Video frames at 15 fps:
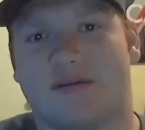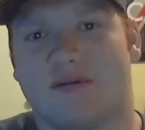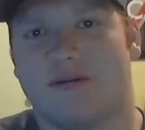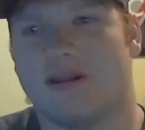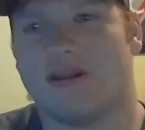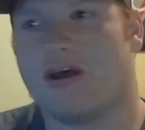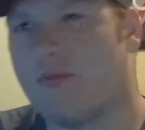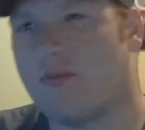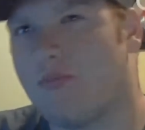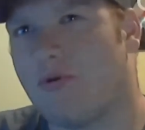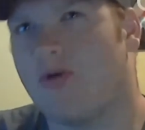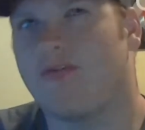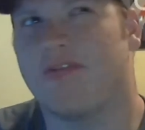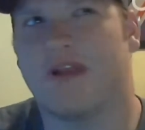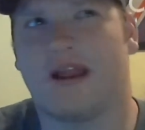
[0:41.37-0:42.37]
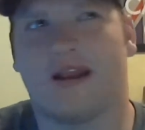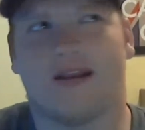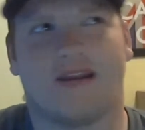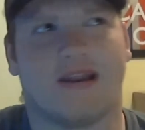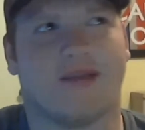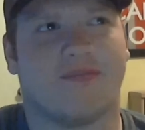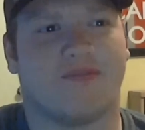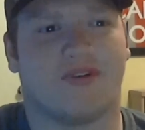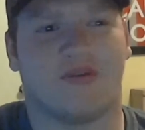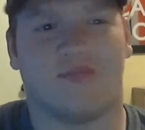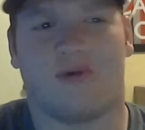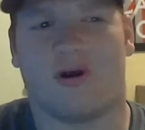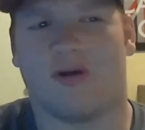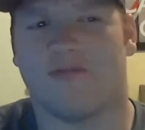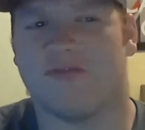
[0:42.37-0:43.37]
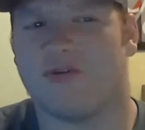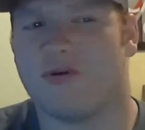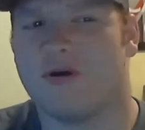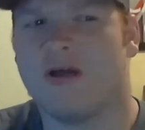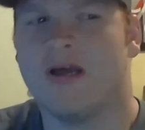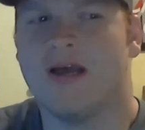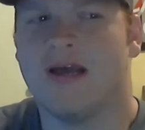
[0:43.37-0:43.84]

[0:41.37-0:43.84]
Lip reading: a little more than I did do Marvel.